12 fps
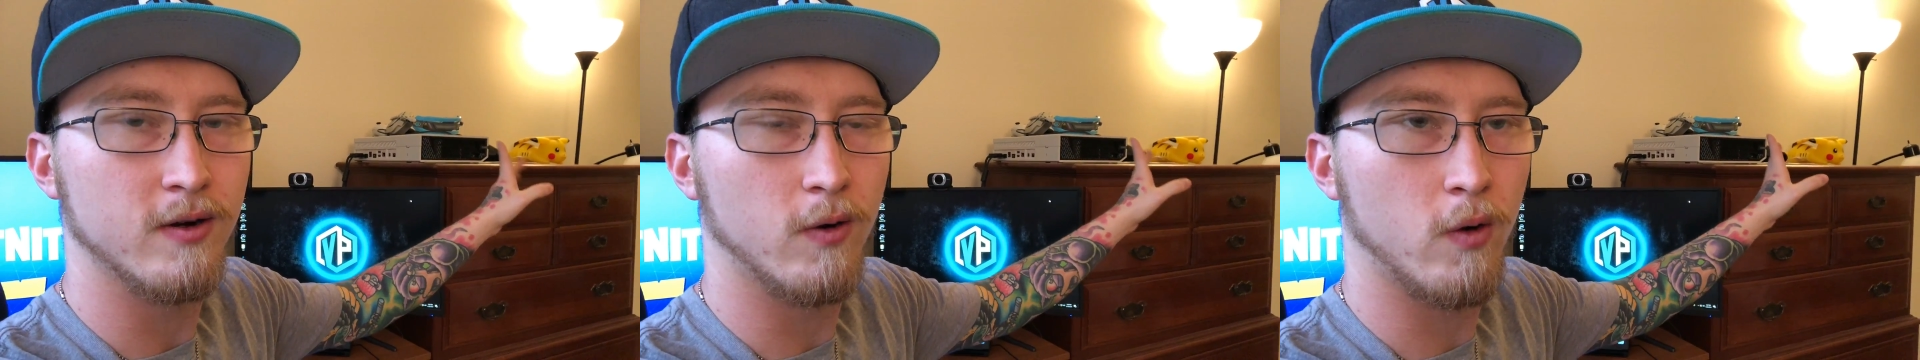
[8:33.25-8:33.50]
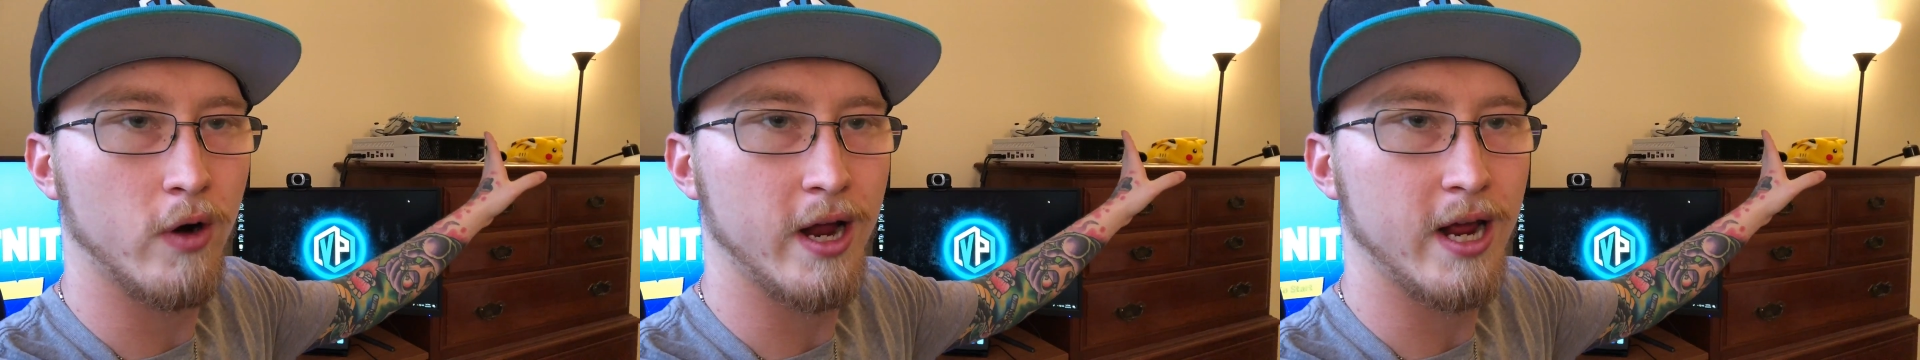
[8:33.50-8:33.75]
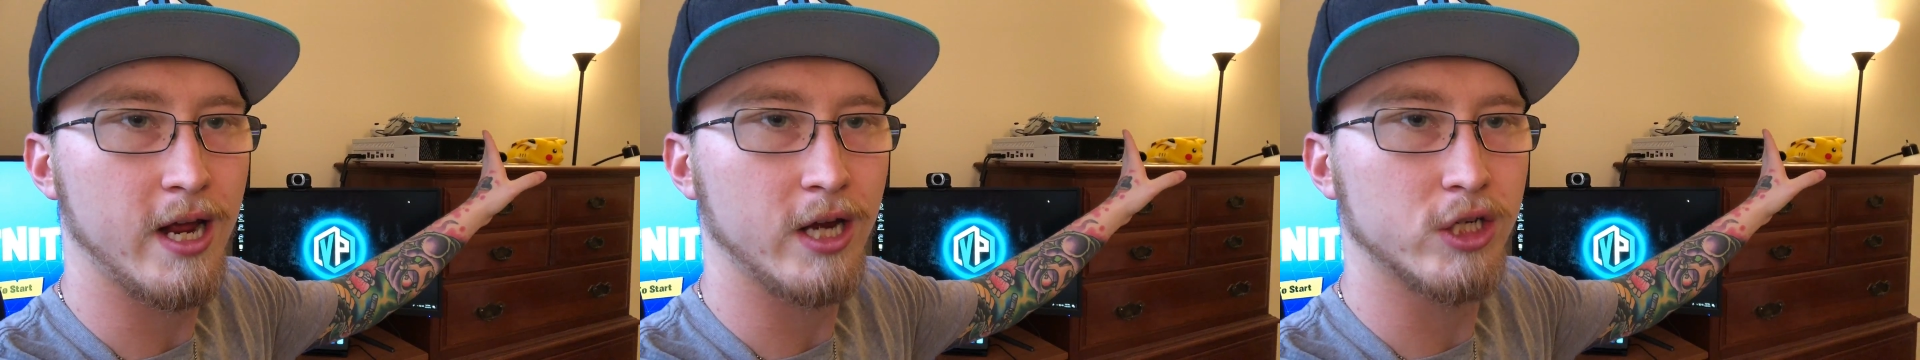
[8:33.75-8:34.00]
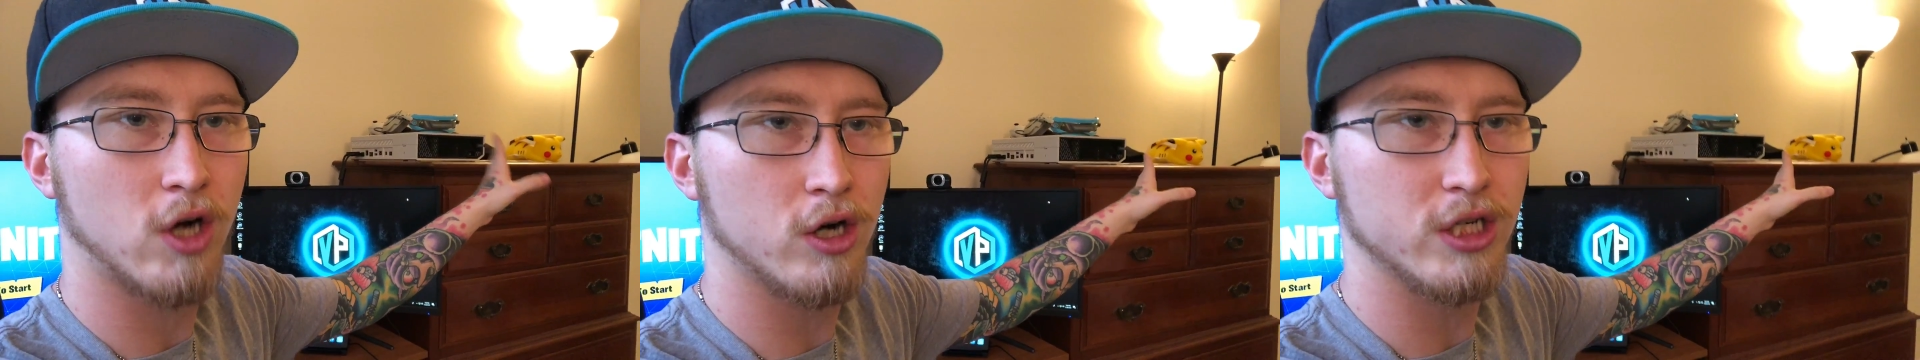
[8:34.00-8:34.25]
or
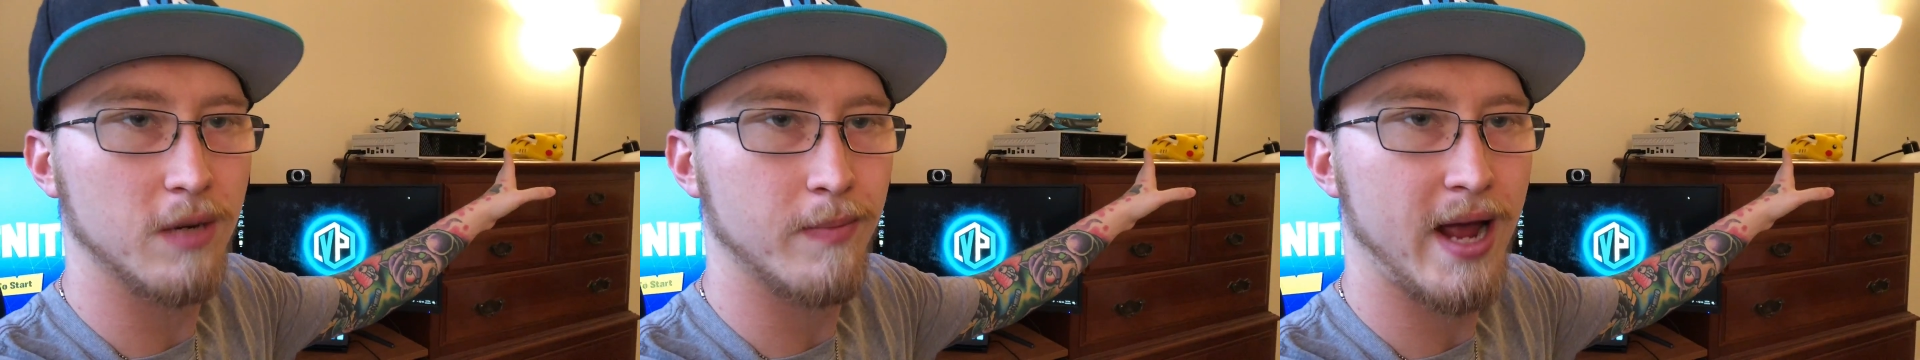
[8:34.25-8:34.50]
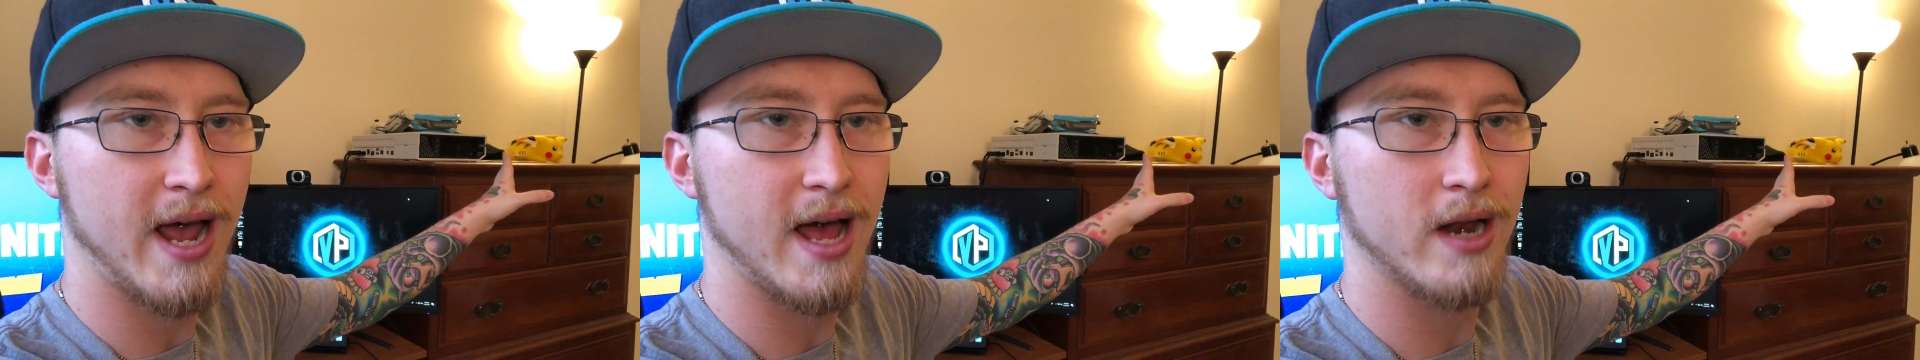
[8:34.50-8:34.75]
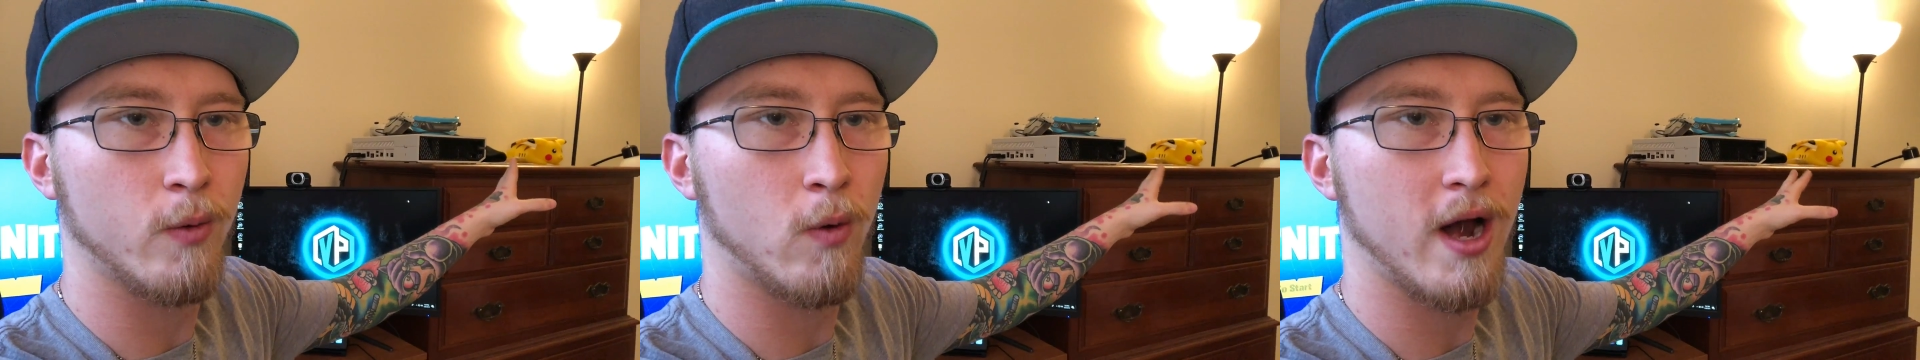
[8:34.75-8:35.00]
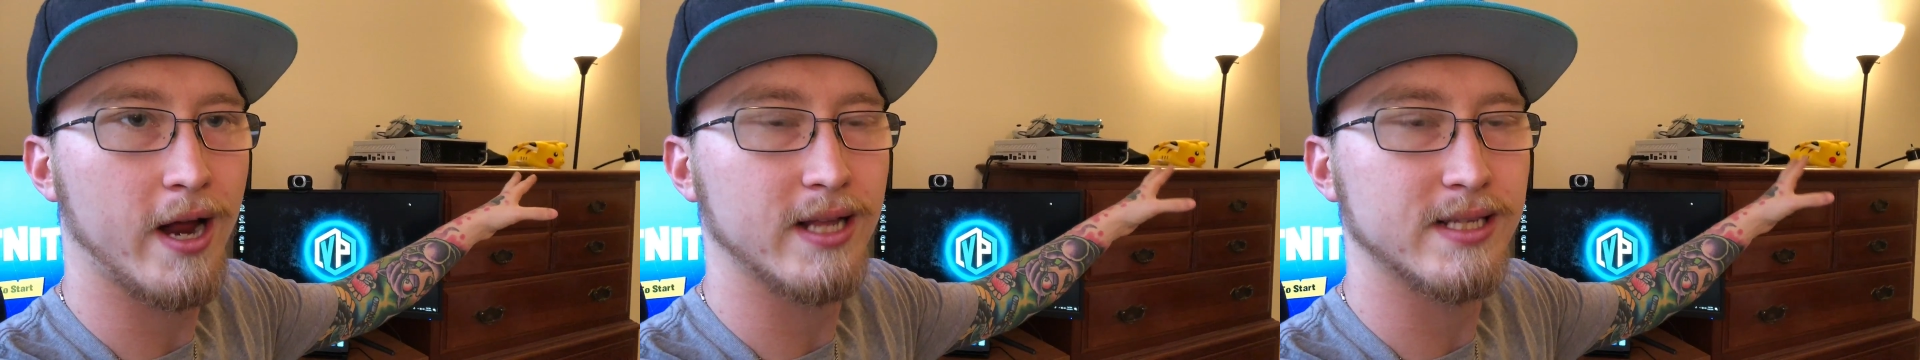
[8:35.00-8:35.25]
a charging pad
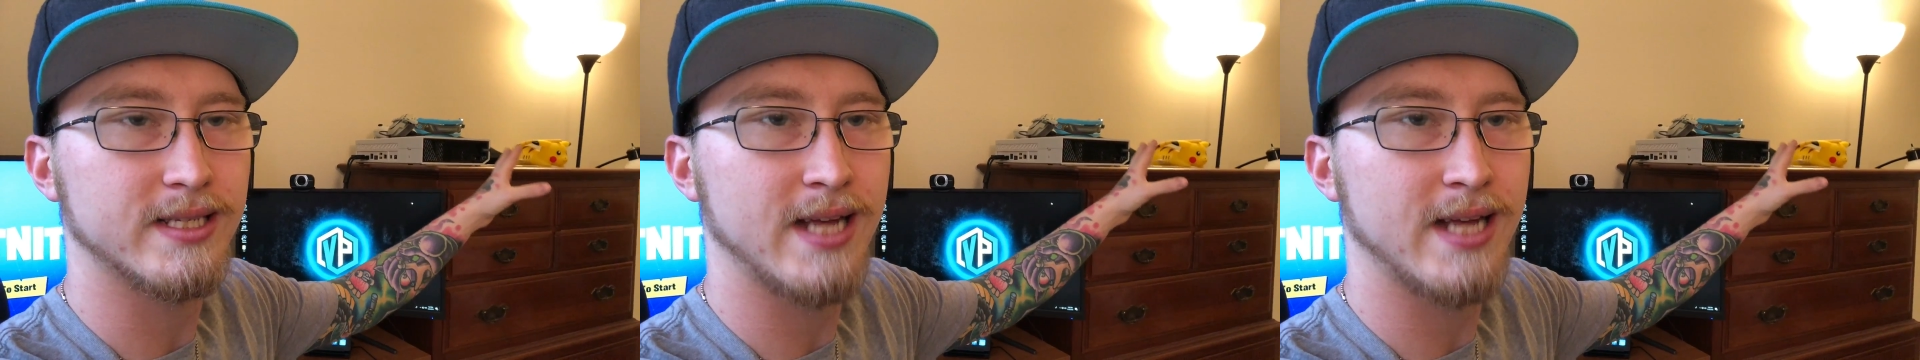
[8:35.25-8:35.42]
where I can